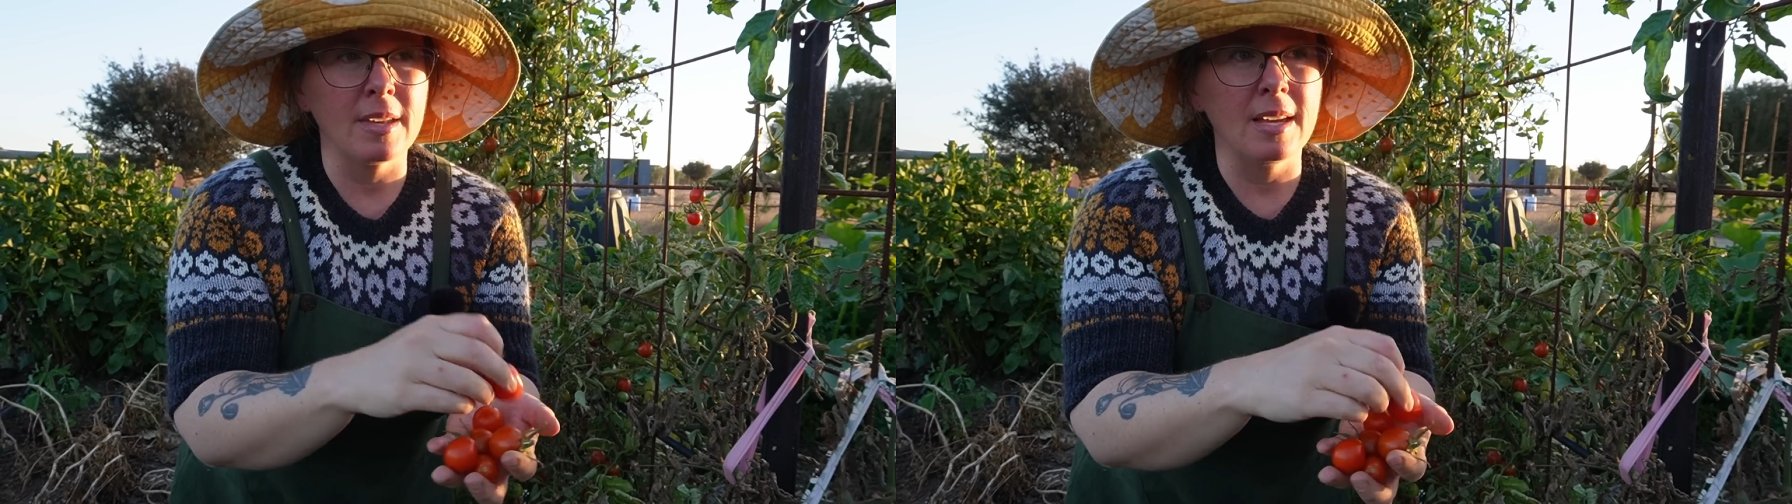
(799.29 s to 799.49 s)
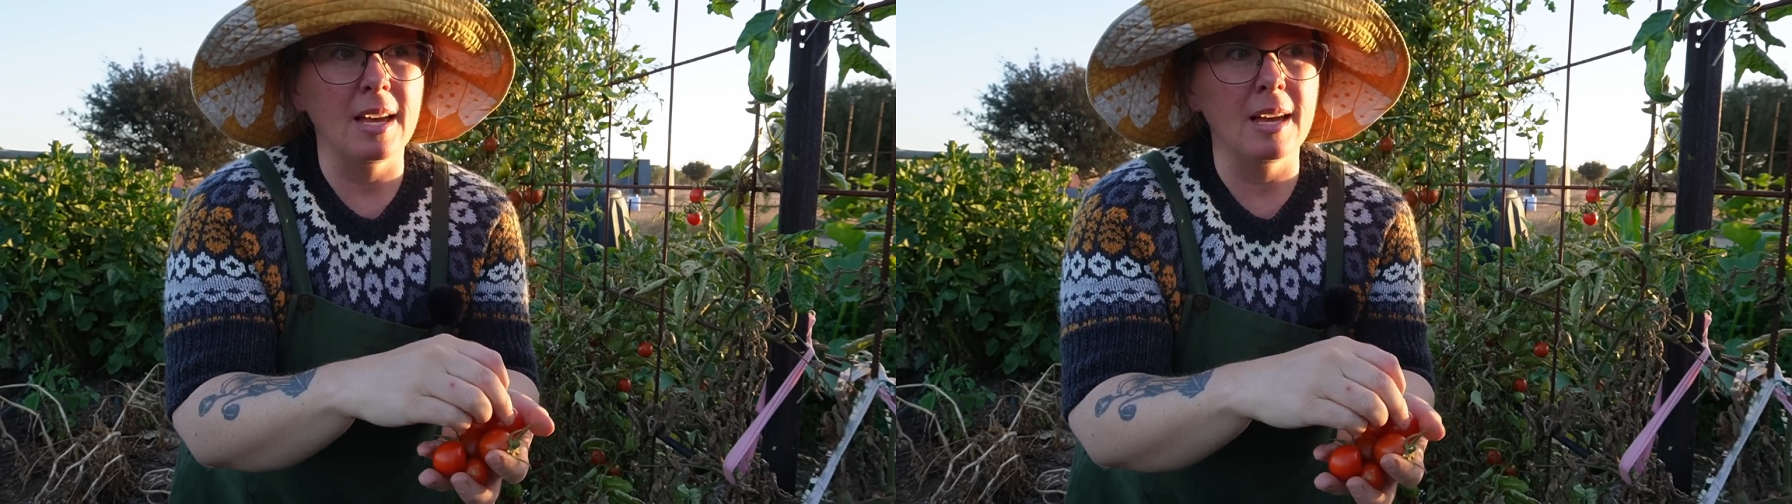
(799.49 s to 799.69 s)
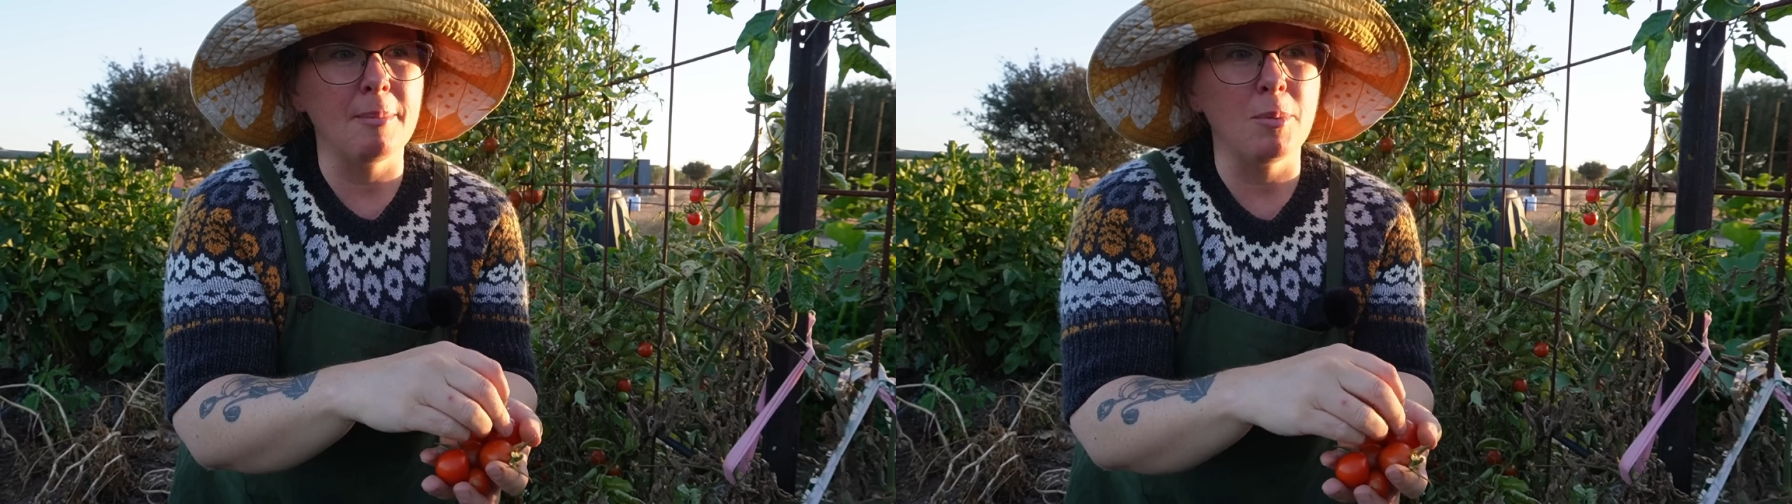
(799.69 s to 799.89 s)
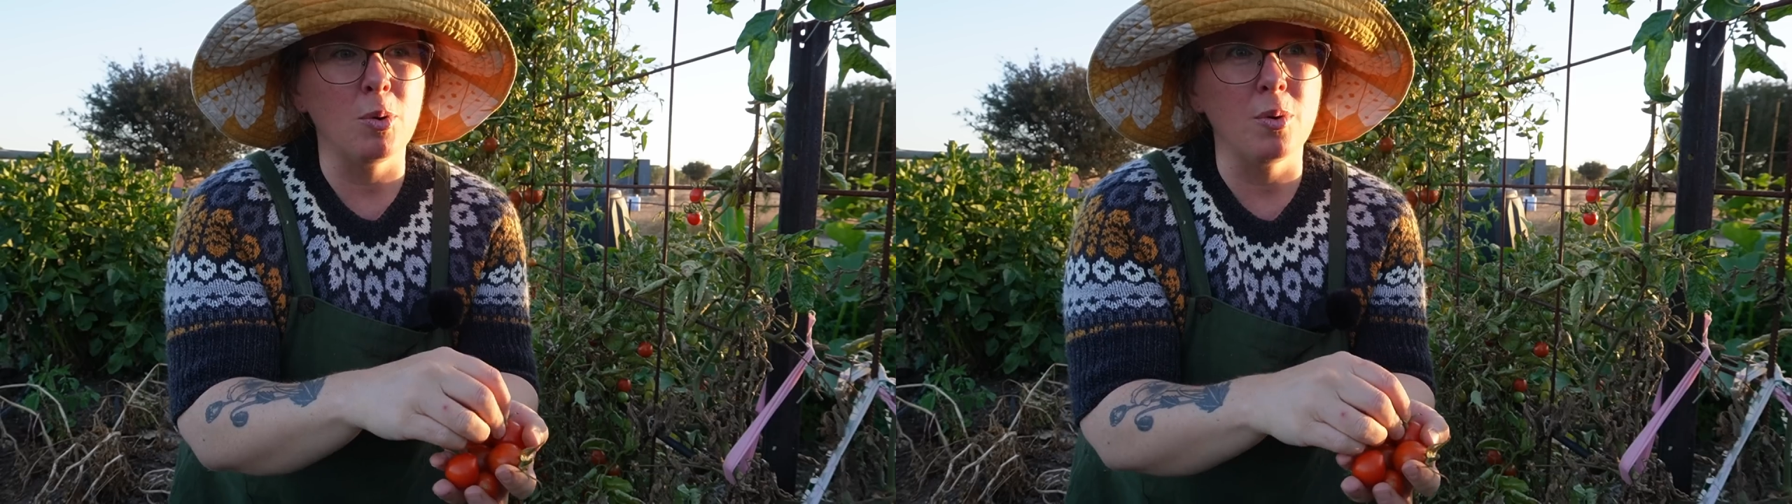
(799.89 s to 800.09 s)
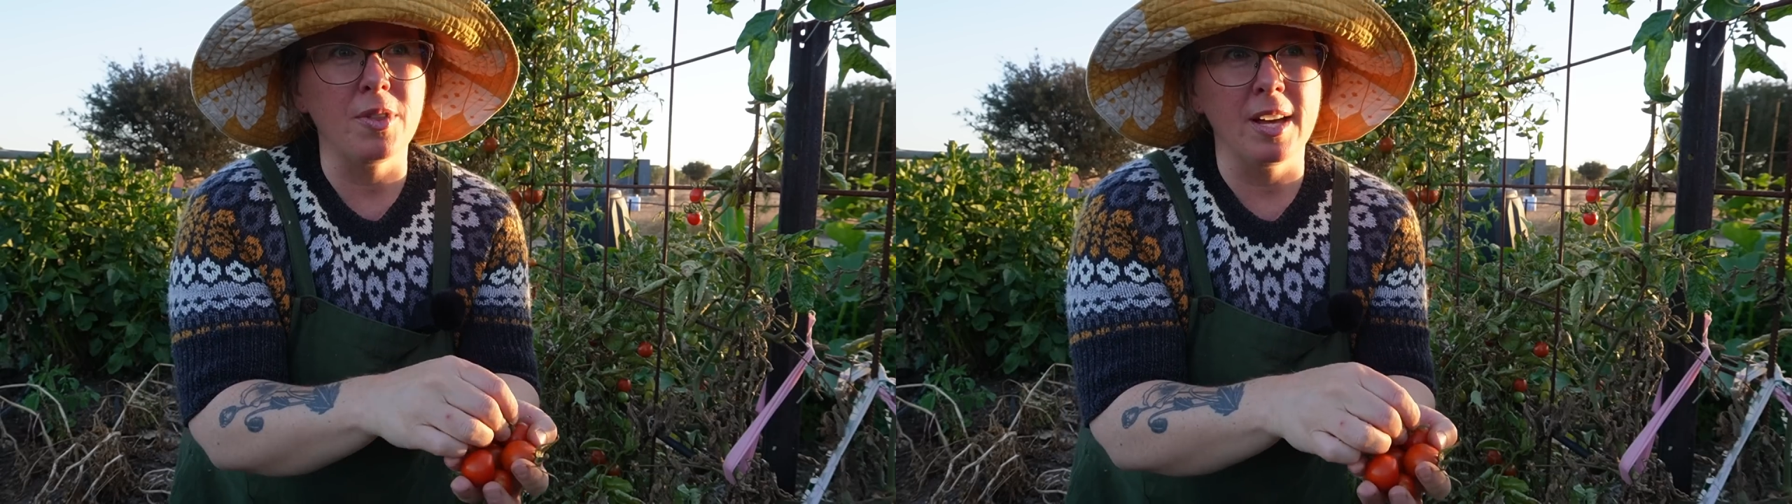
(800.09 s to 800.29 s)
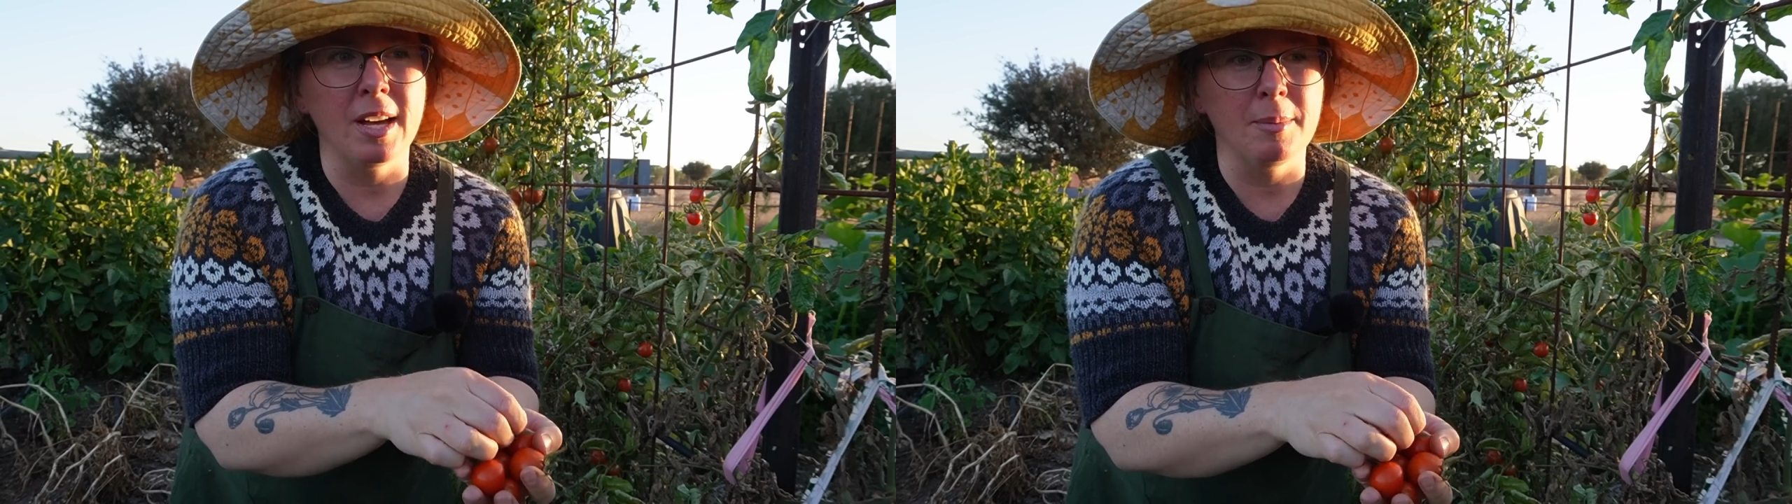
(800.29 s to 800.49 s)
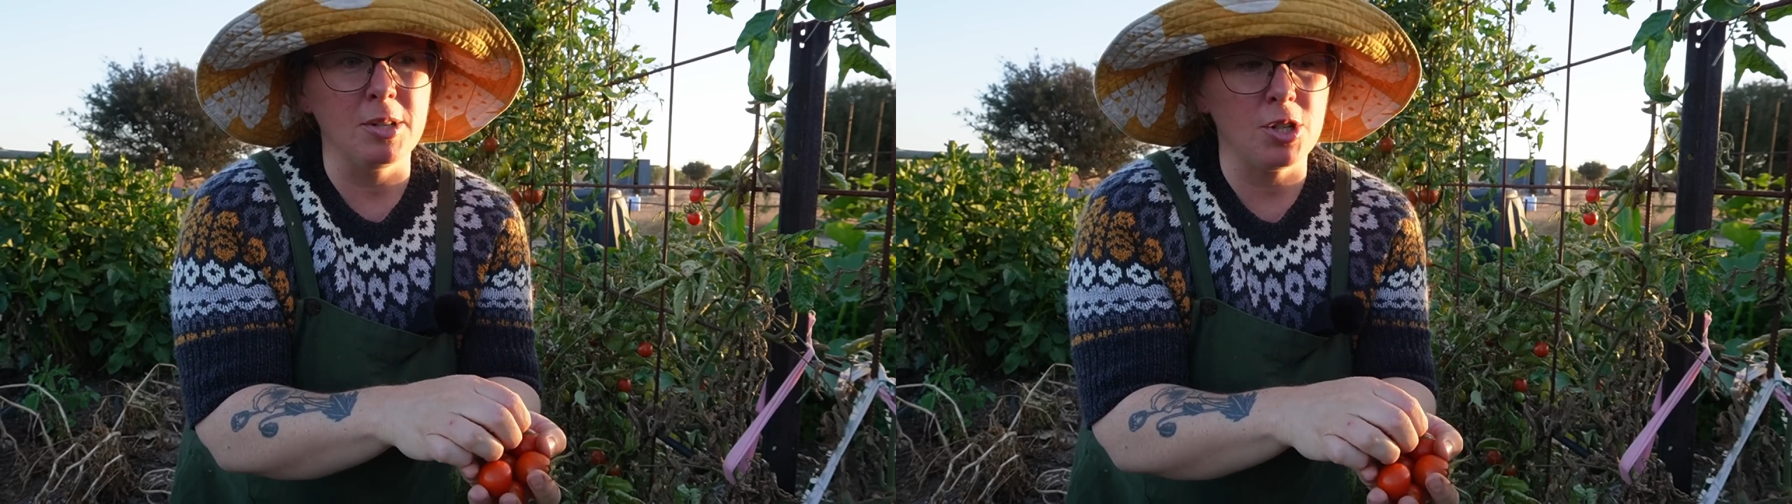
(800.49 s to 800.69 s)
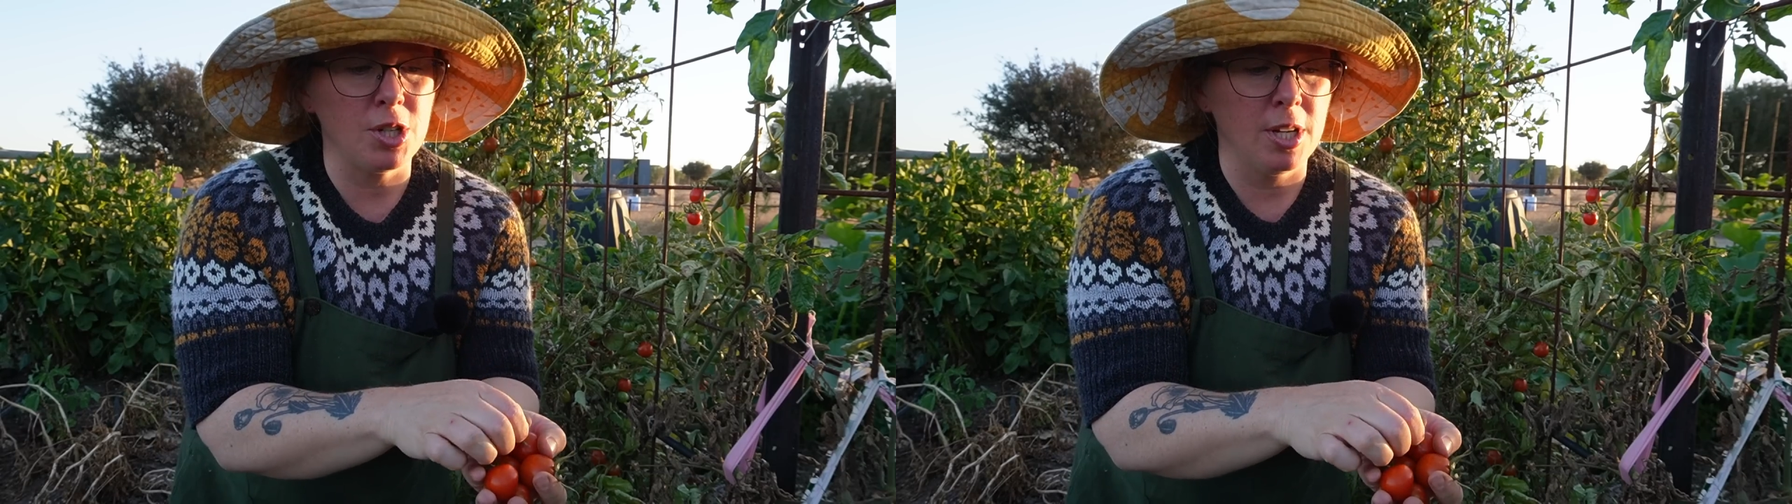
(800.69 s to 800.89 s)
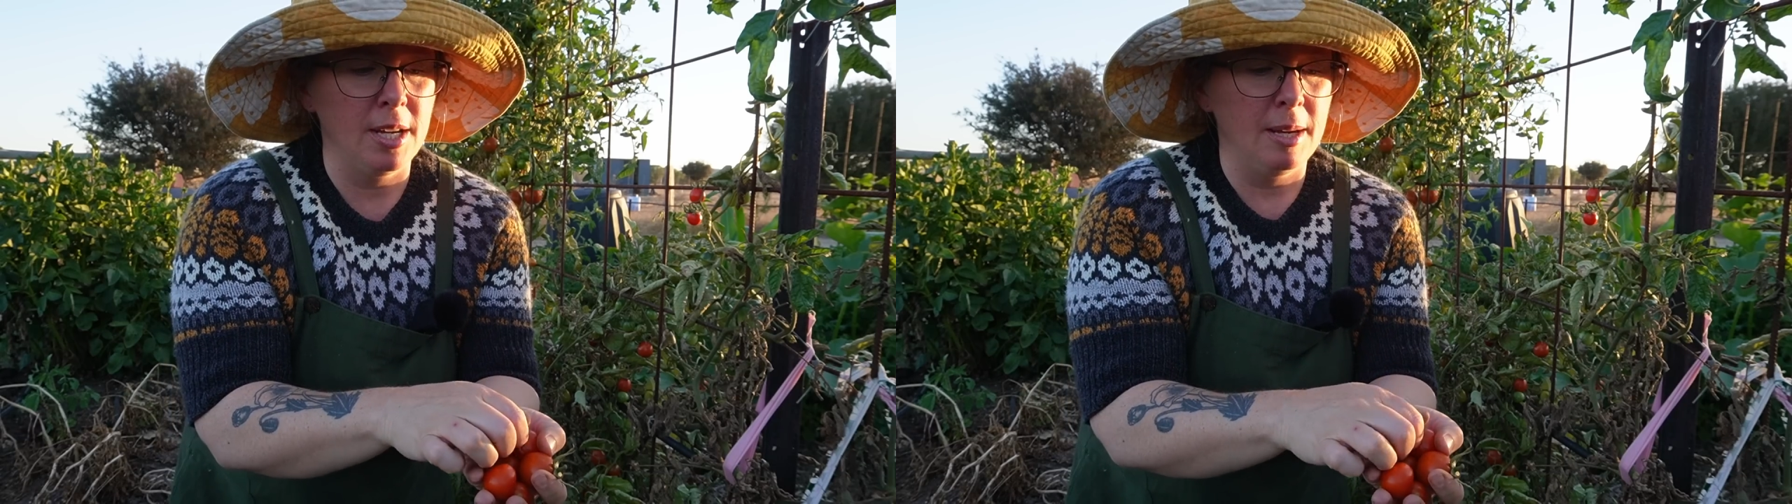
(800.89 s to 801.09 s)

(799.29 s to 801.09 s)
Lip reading: or the Amish